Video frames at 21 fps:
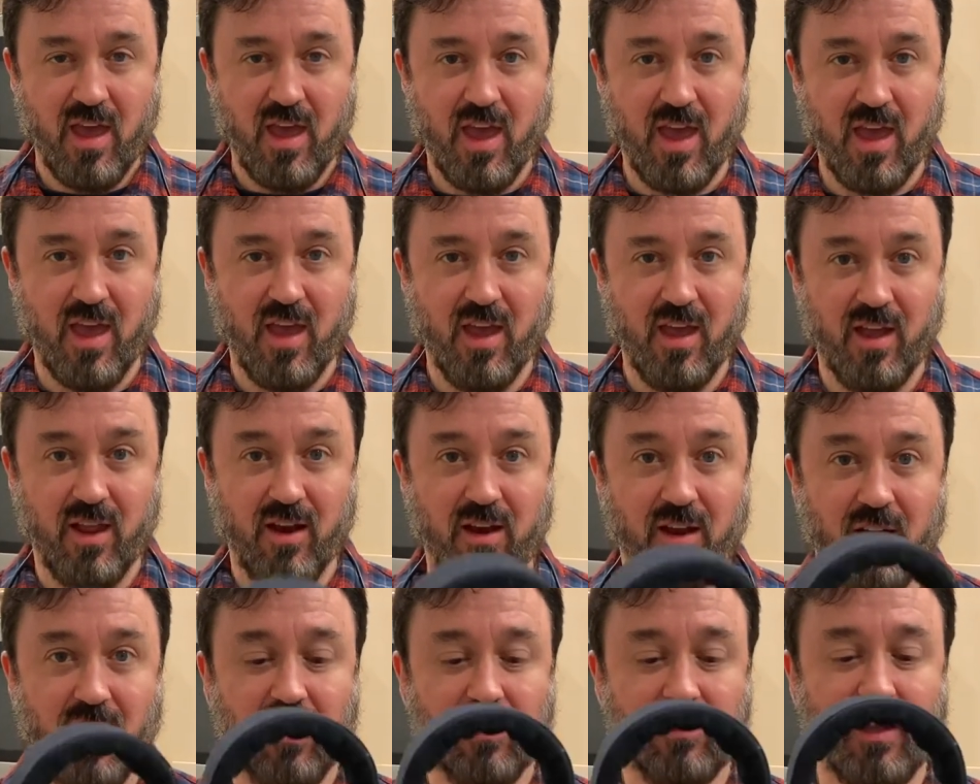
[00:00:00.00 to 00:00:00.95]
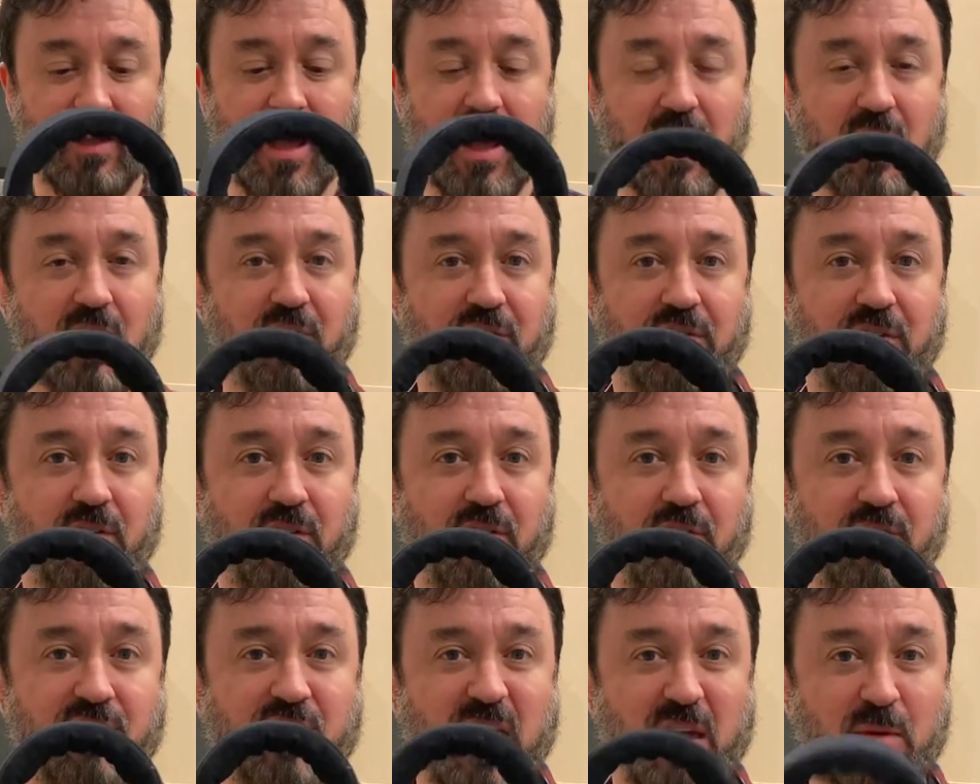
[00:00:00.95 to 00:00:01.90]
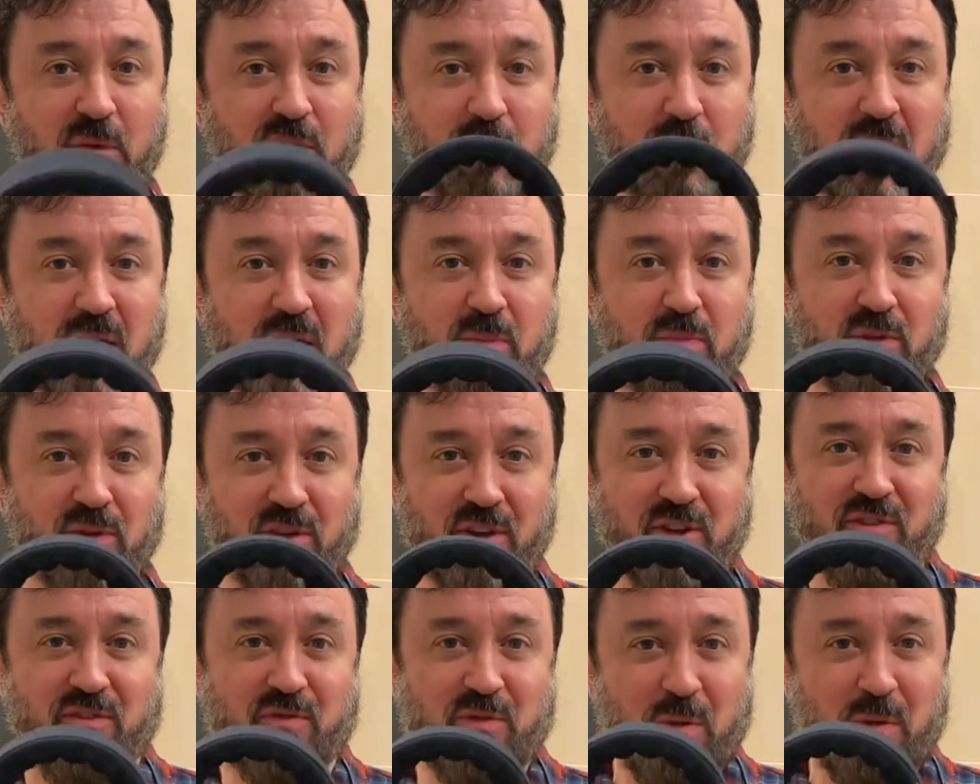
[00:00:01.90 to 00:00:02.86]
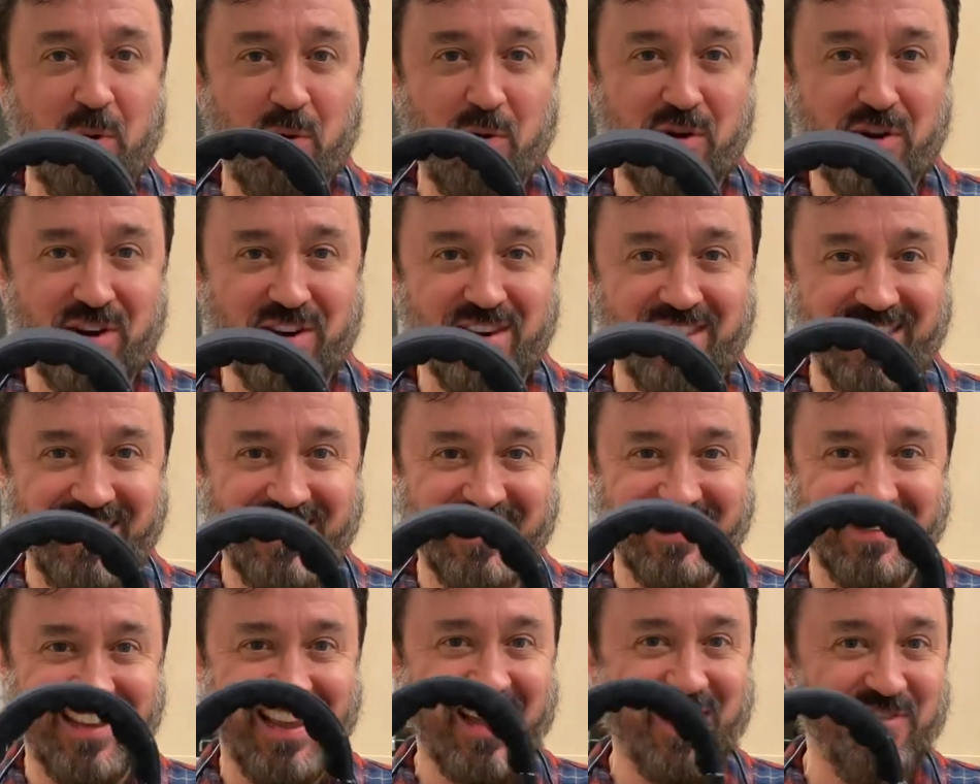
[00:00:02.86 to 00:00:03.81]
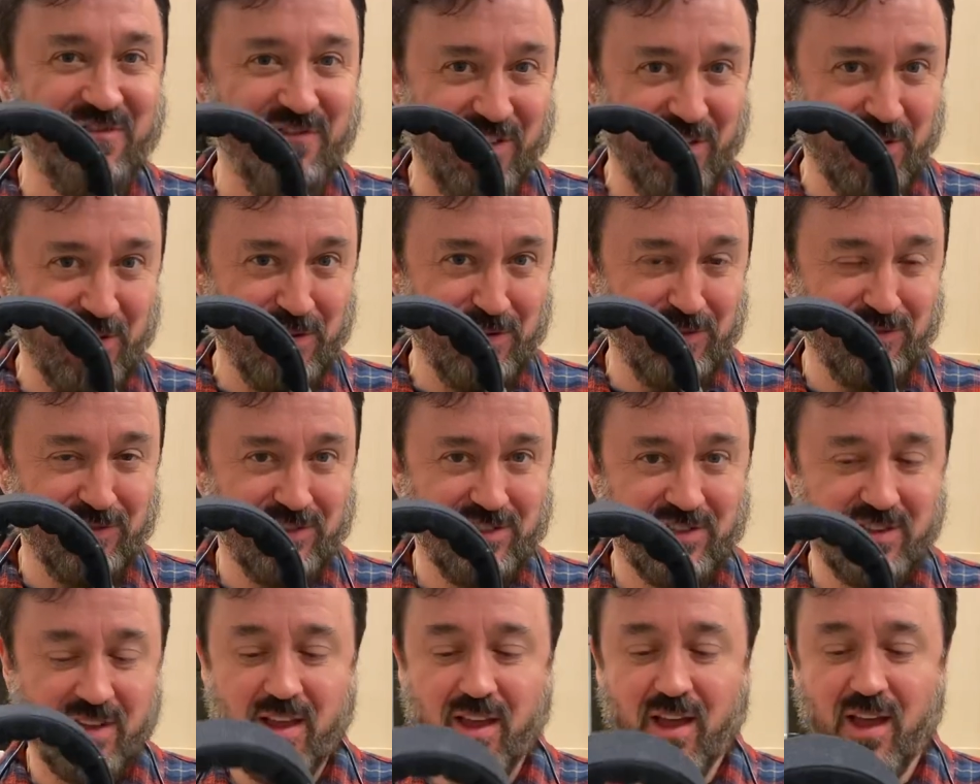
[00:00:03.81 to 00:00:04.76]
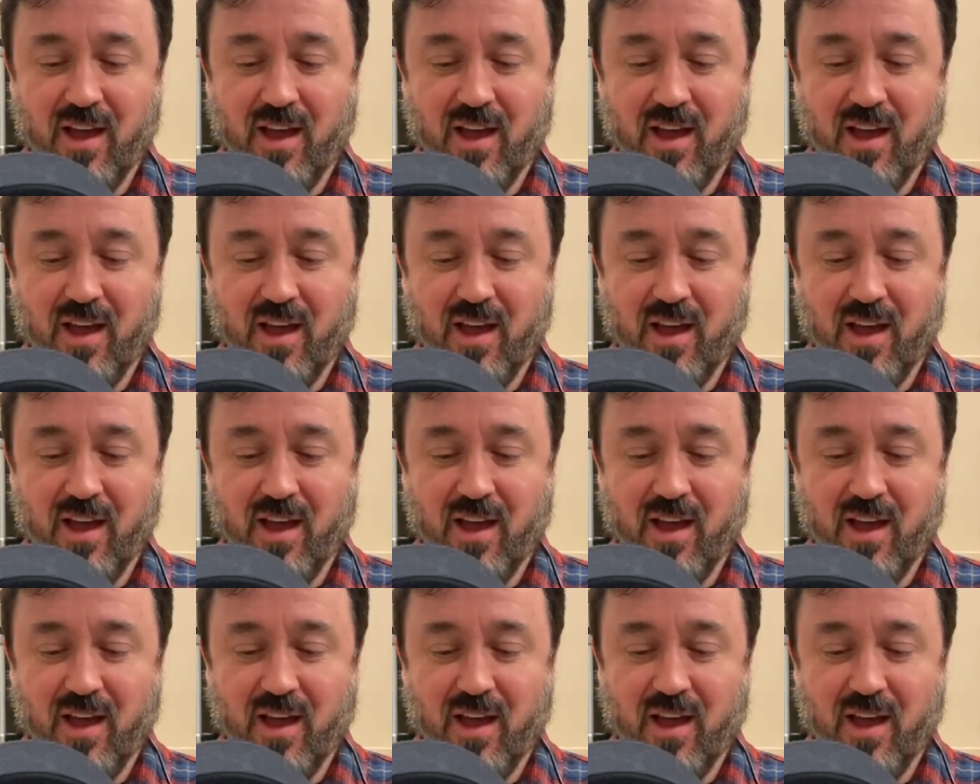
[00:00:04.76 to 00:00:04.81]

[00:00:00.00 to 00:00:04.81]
and a lot of famous people have worn these headphones,